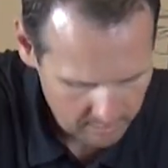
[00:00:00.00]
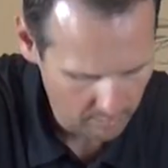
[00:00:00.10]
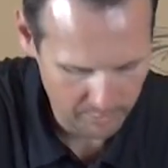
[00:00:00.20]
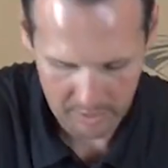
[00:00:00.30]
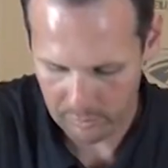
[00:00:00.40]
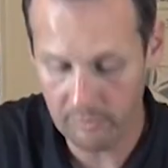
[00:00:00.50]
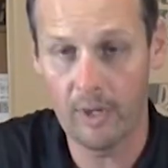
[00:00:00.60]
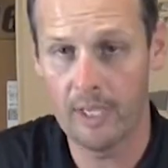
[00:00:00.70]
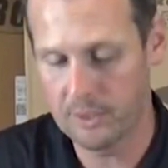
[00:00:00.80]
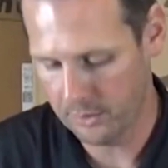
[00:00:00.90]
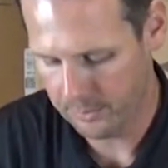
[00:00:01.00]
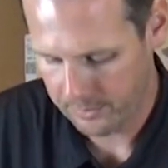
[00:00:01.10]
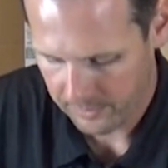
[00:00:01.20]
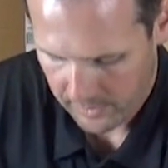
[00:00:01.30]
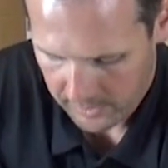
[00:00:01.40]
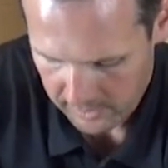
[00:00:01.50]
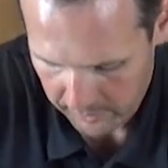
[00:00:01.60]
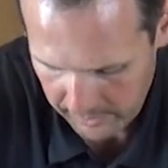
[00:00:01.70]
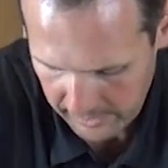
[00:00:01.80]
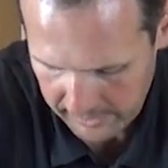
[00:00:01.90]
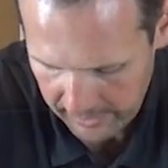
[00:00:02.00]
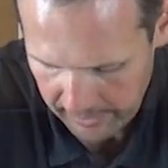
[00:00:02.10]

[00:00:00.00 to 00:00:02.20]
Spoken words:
that we can provide you in something like